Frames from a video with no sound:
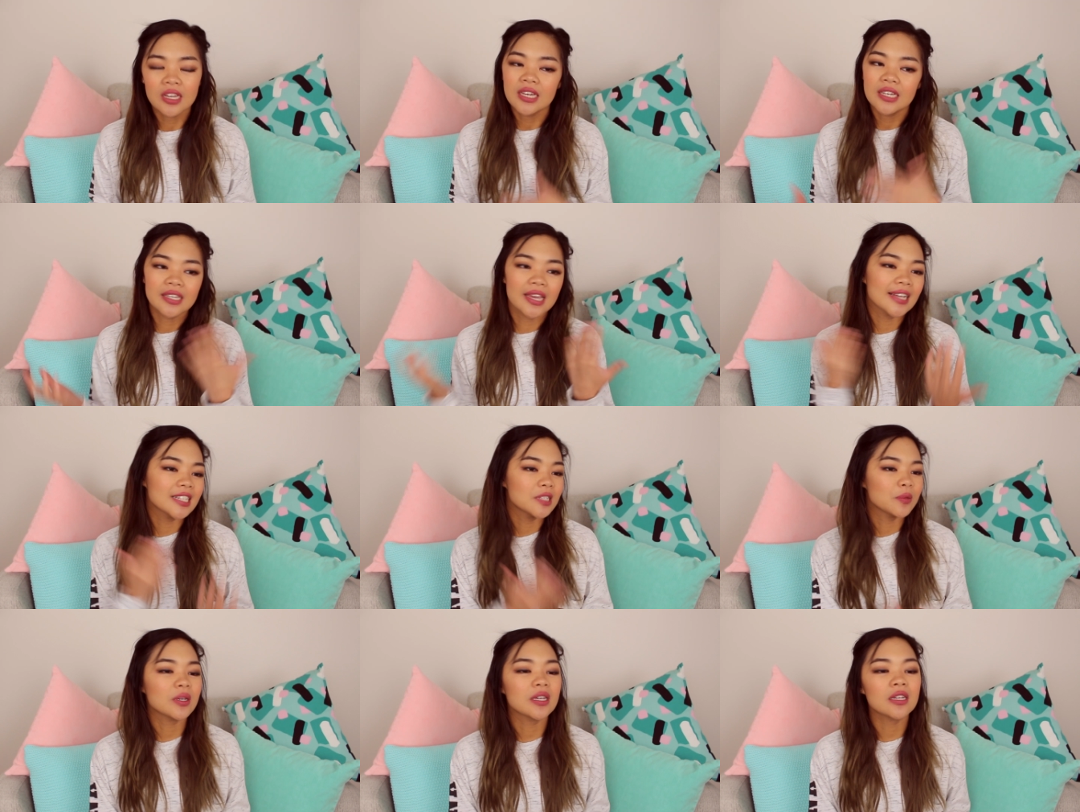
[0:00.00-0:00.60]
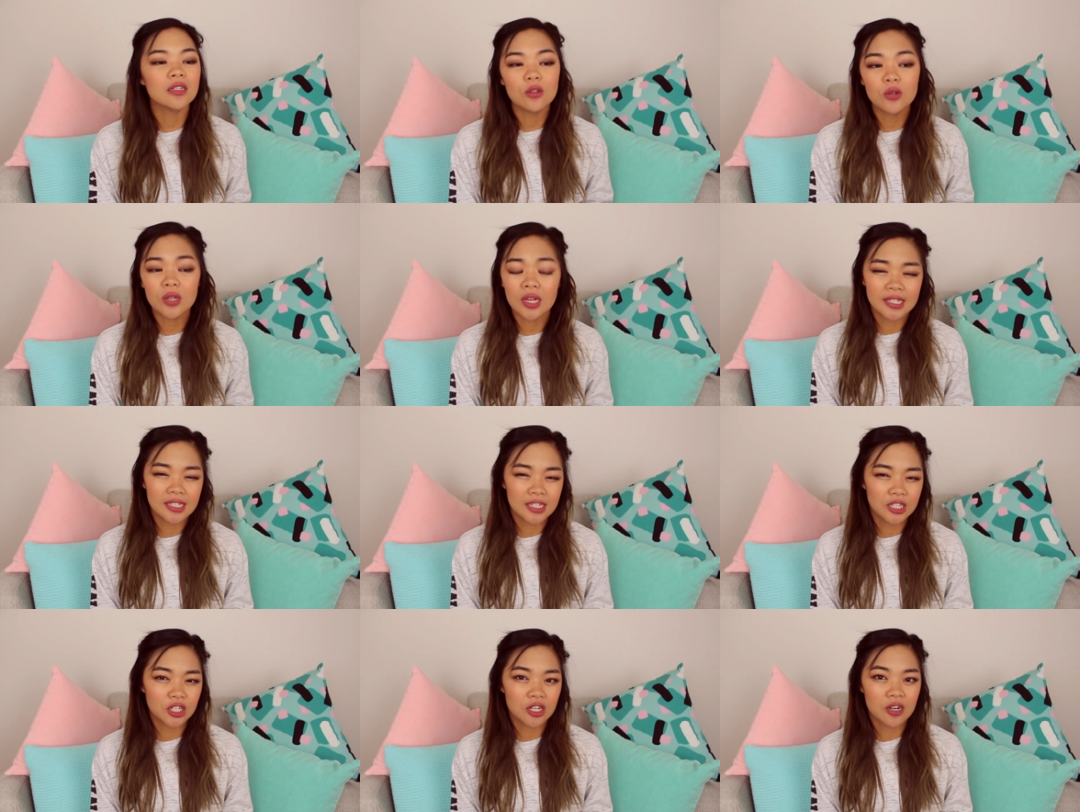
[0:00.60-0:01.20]
Yes, we can look
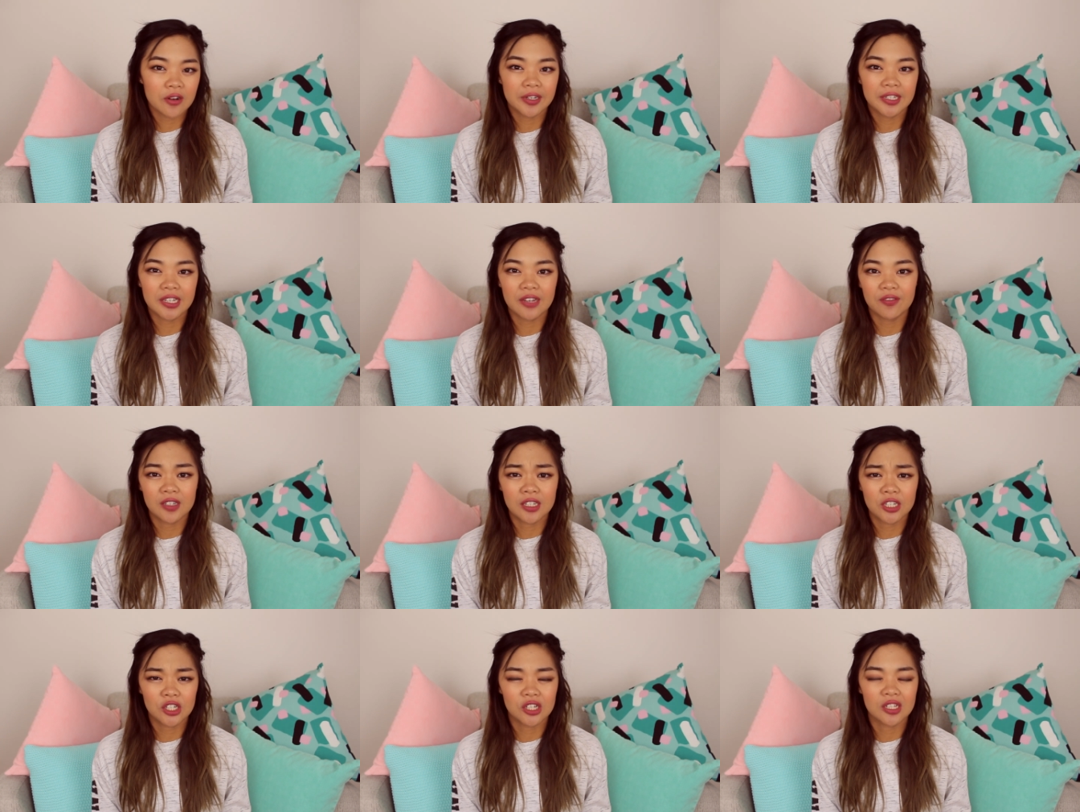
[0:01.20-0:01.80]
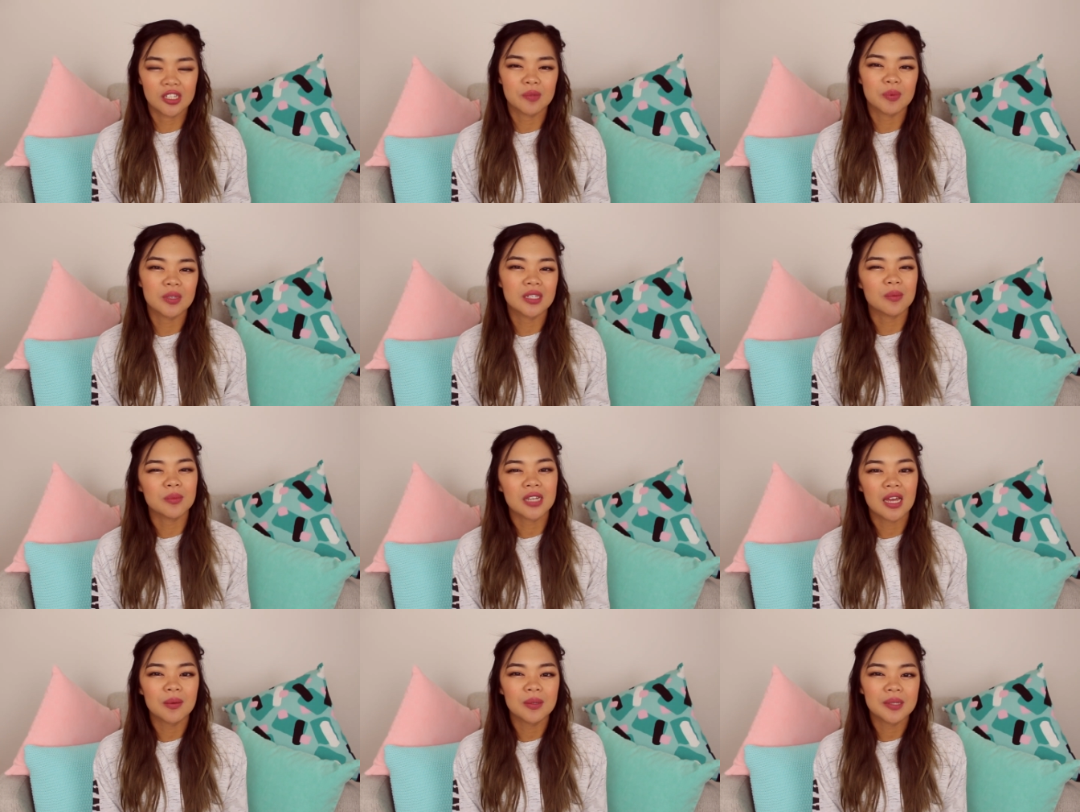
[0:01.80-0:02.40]
at dictionary definitions, but
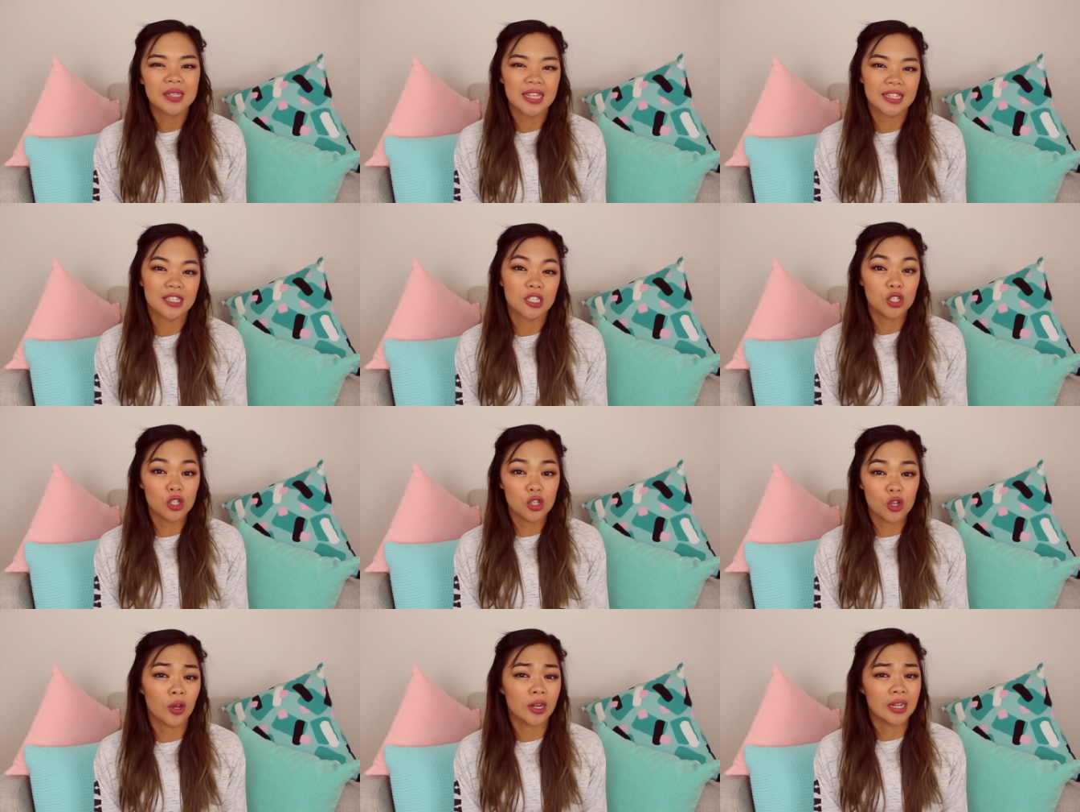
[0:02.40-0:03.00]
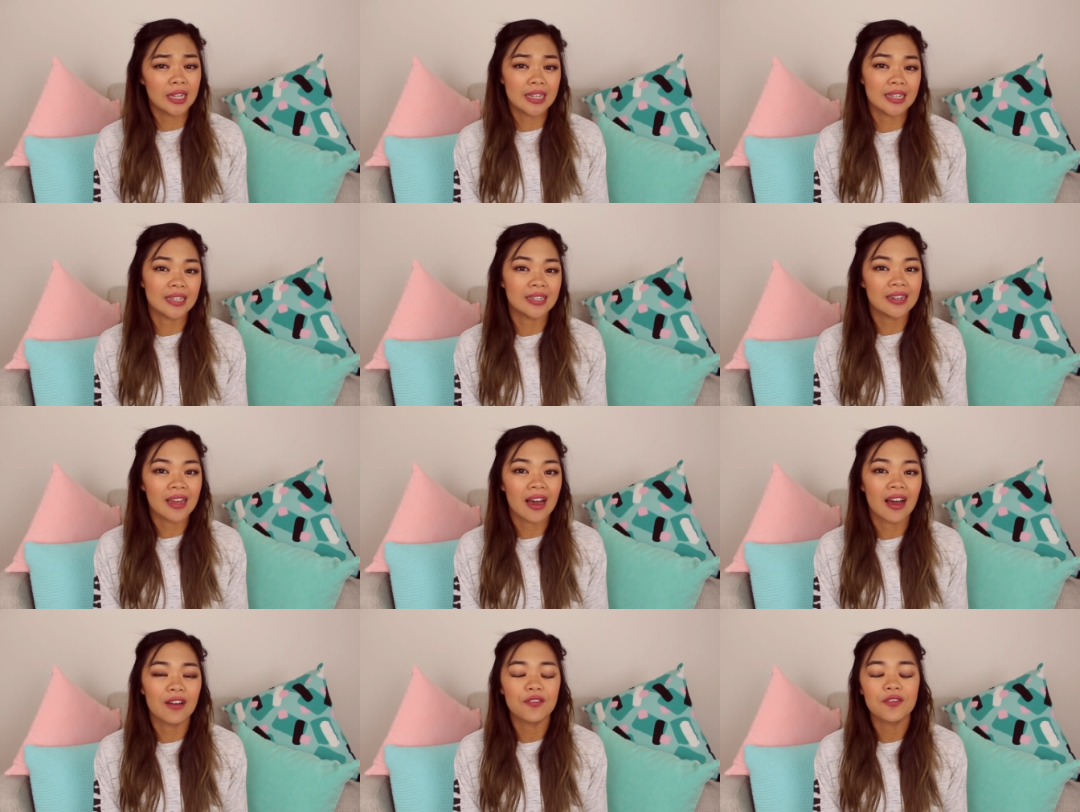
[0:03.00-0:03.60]
sometimes that's not
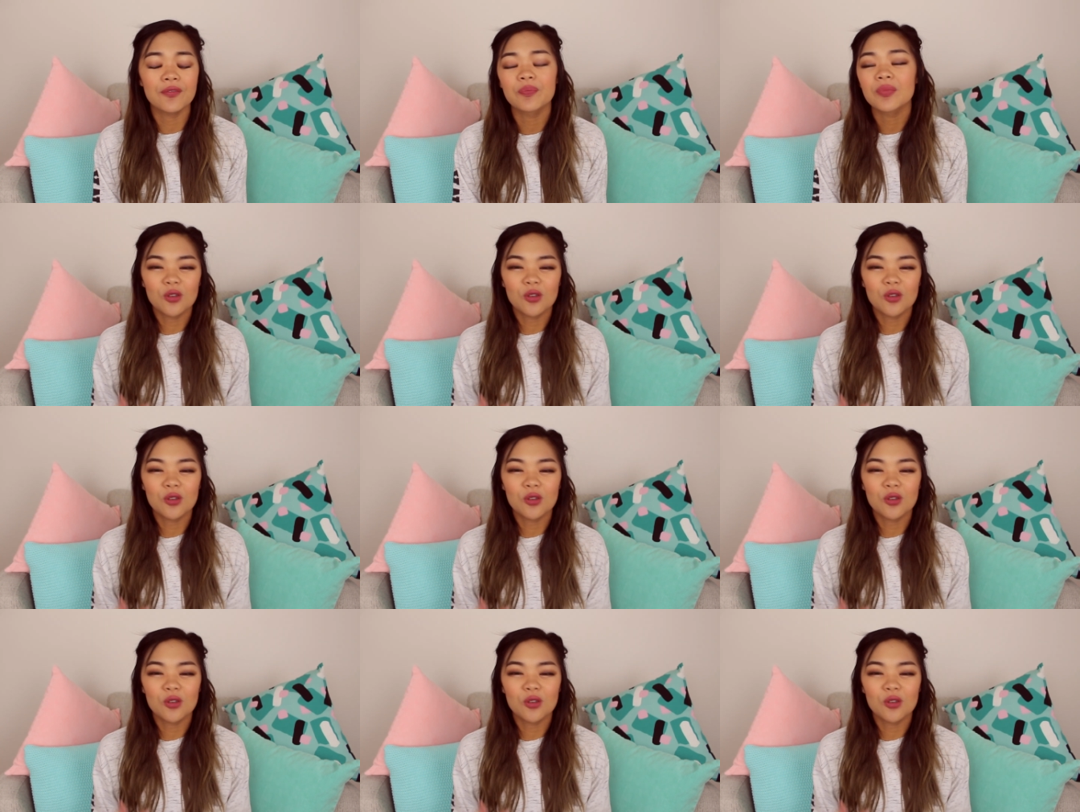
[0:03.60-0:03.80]
enough.